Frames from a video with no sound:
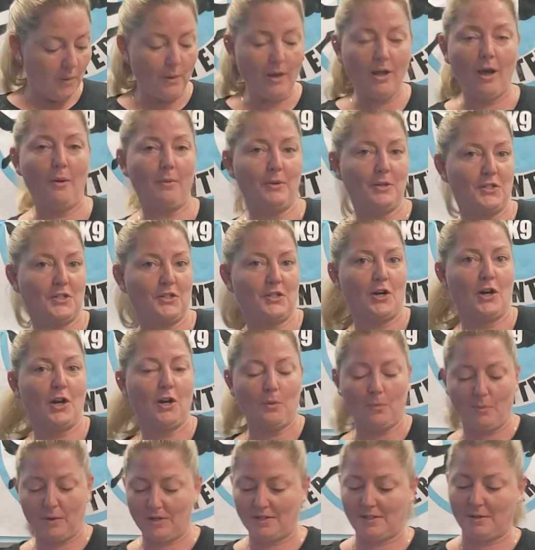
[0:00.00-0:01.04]
We always
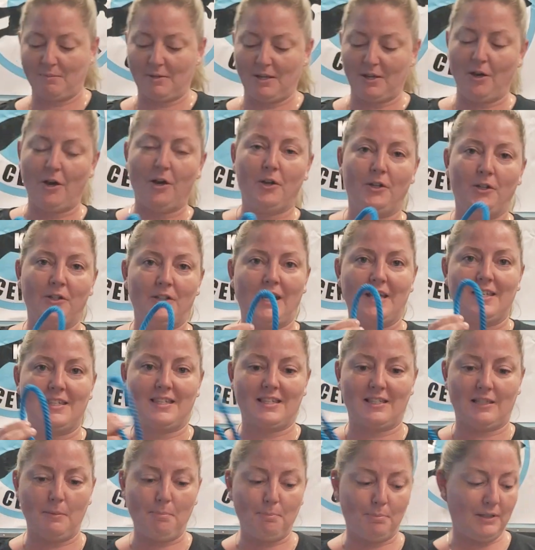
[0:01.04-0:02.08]
start with something called a
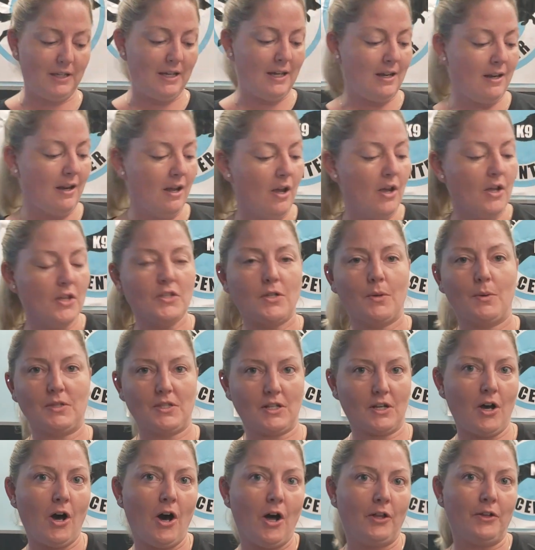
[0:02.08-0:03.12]
slip lead. So it's a
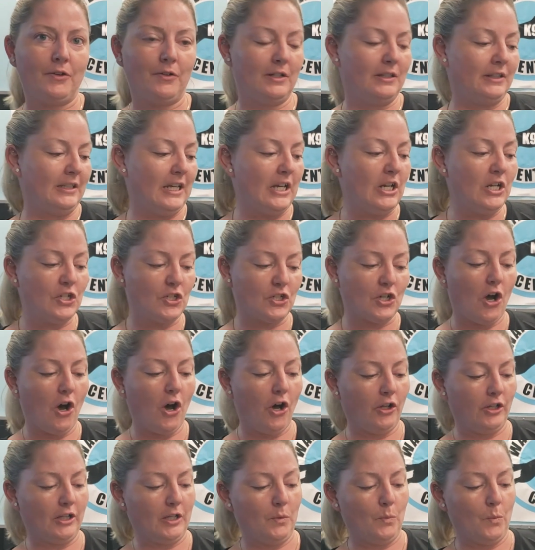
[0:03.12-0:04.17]
collar and leash
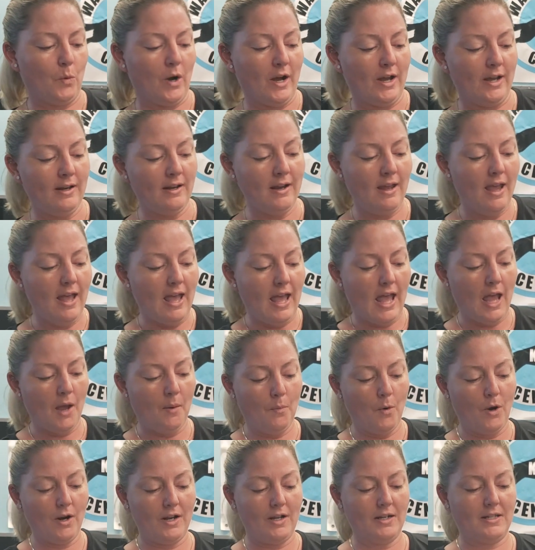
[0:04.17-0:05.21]
all in one and
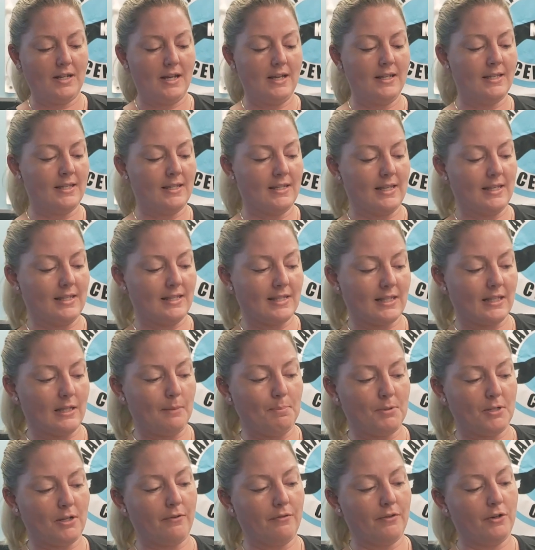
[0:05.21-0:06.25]
what it does is it
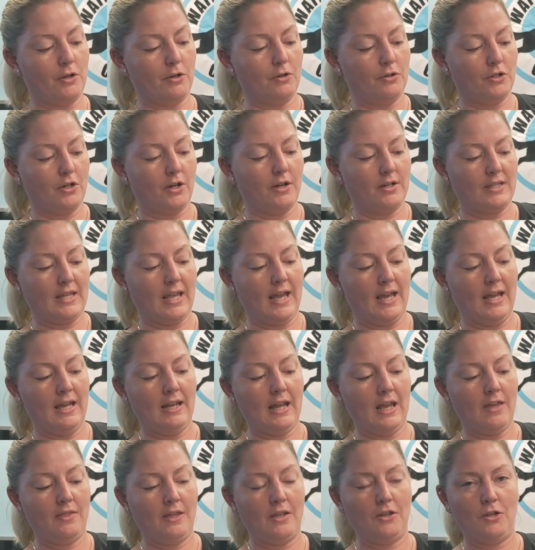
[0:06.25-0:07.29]
slips over your dog's head
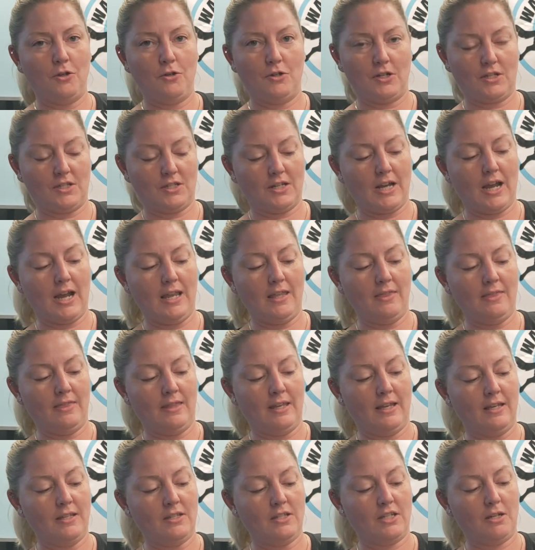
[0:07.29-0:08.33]
and then you just tighten
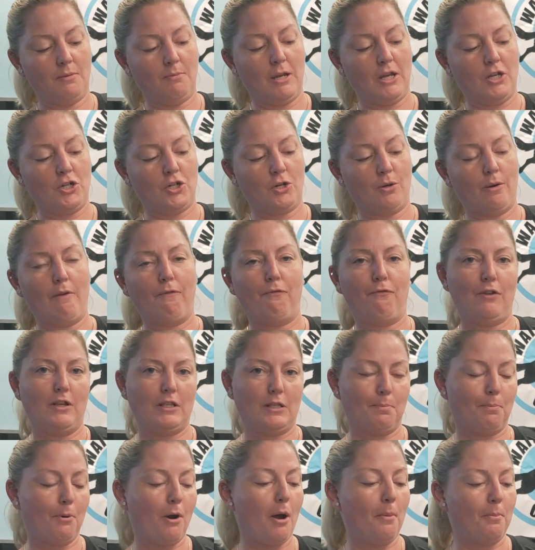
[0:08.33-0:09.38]
this to make sure it
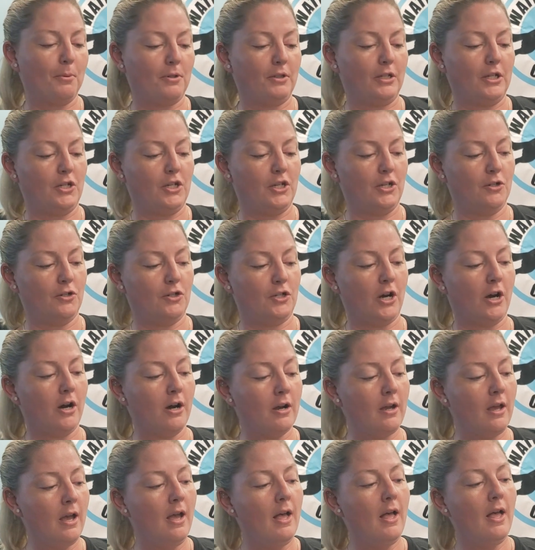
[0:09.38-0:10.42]
fits properly to your
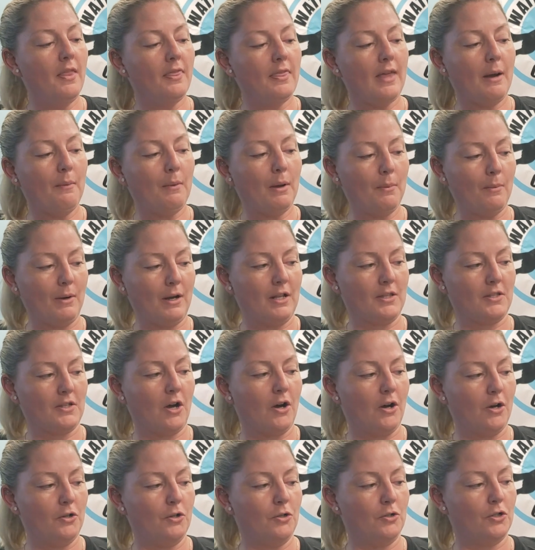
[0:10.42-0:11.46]
dog. That way when it's
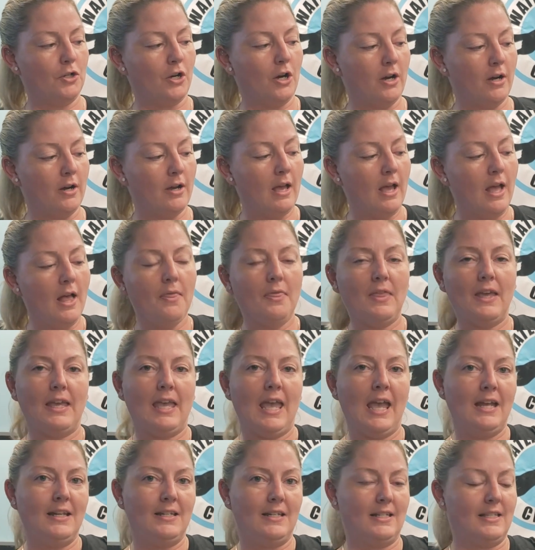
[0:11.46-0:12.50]
on your dog, they
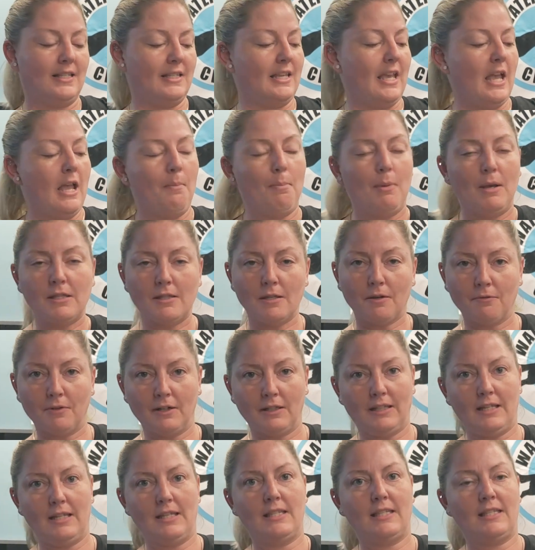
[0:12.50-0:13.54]
can't escape. It's a
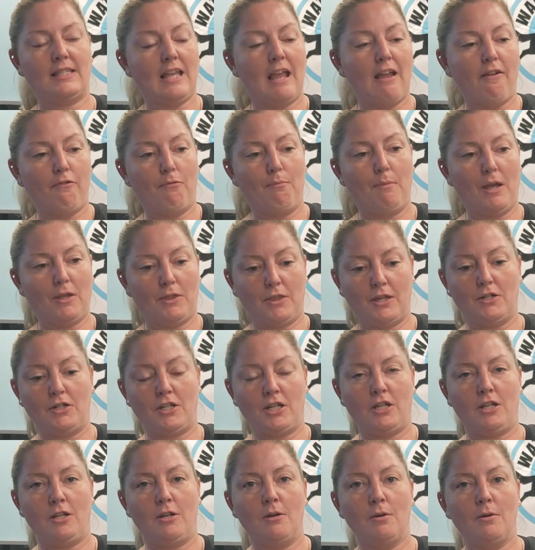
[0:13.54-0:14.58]
really safe method to
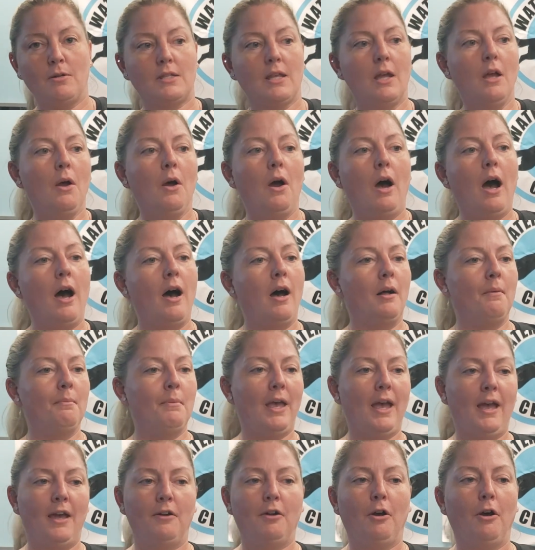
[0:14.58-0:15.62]
use. Um,
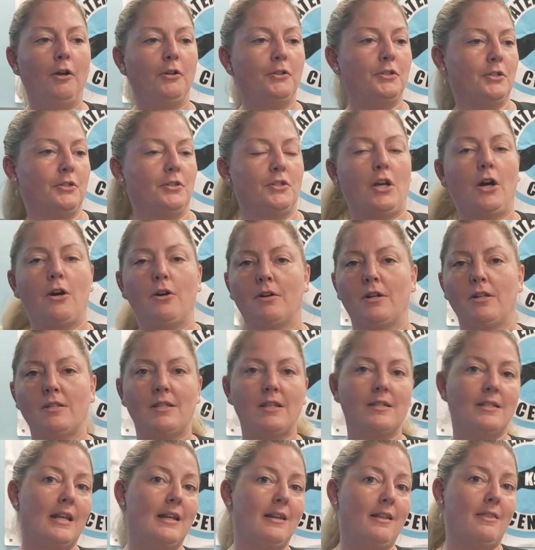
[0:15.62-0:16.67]
head halters,
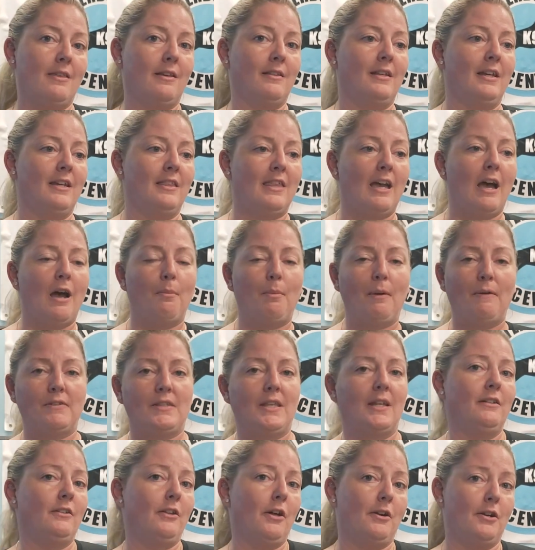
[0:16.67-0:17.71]
harnesses, anything like that. We've
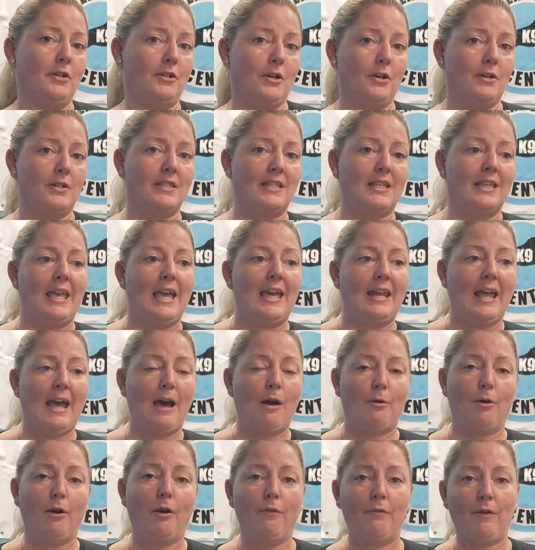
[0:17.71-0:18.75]
seen a lot of dogs get
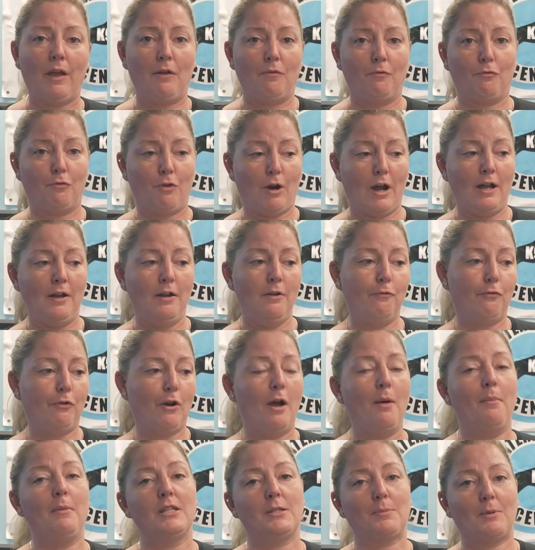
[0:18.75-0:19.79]
out of and run
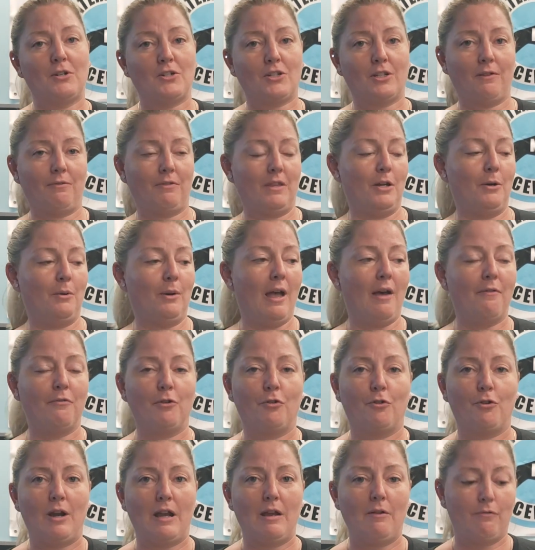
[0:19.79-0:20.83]
from, especially if they don't have a
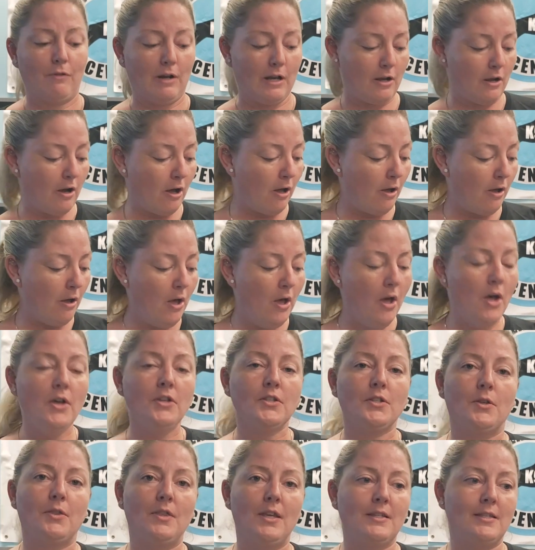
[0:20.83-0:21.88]
great recall.
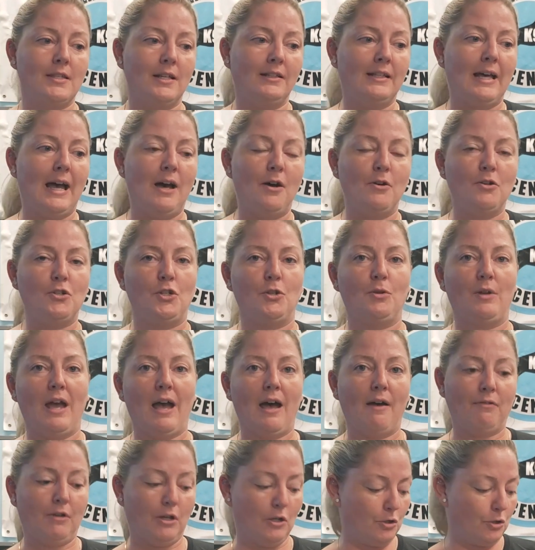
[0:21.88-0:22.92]
So this allows you to
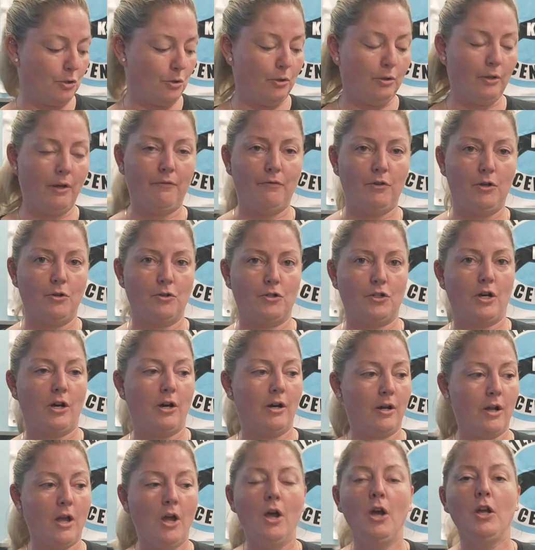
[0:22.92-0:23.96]
have control over your
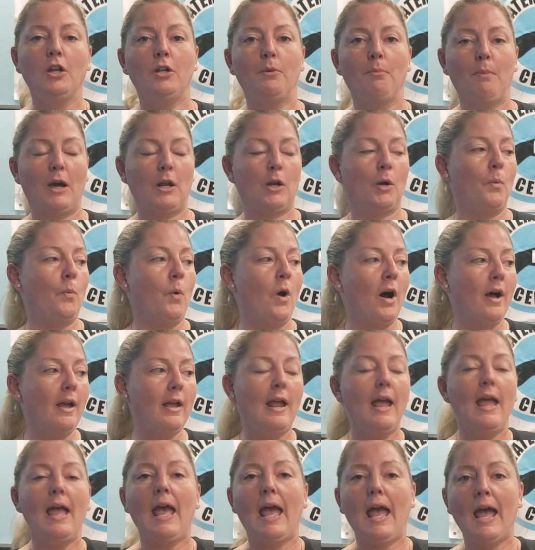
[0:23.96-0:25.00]
dog no matter what.
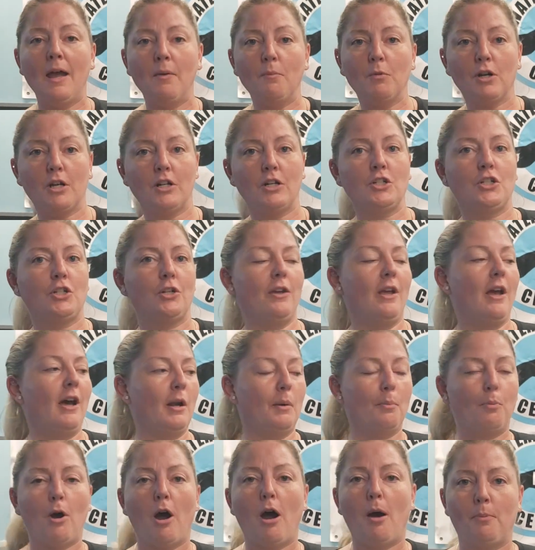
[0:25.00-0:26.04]
And we're gonna show you how to
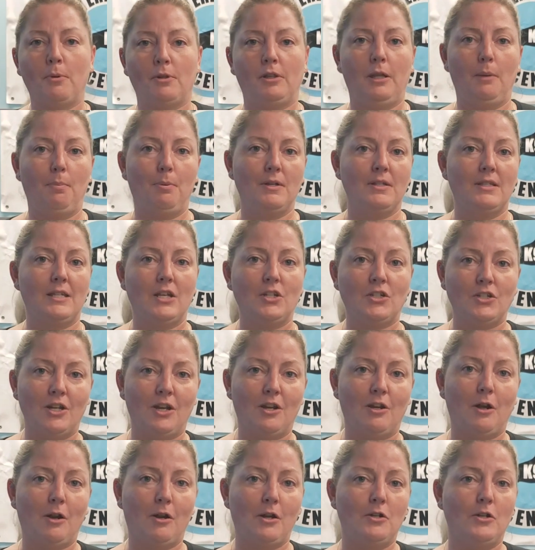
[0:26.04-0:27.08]
properly position it
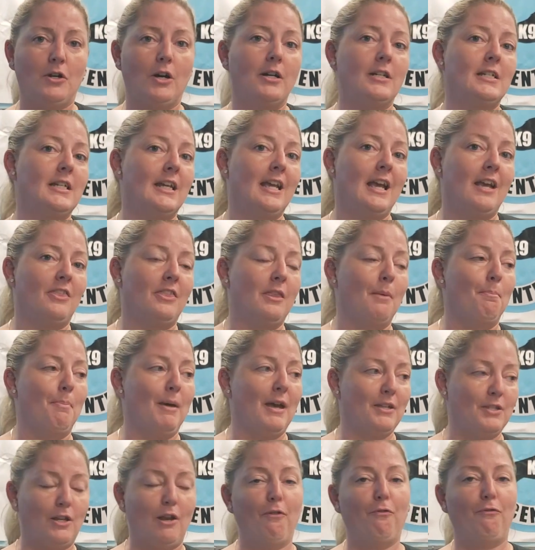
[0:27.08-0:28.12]
on a dog to get the
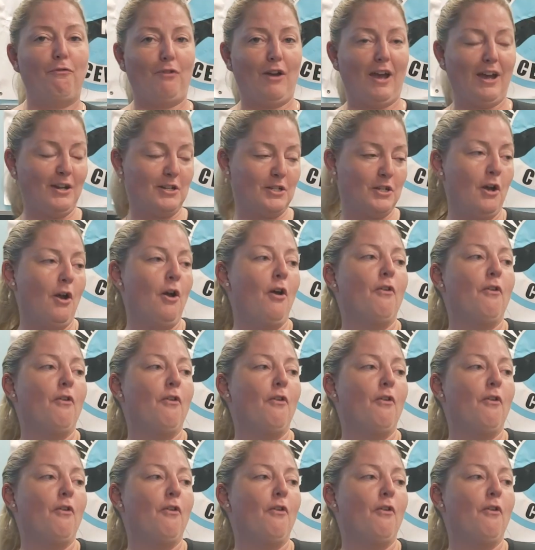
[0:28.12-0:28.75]
best effect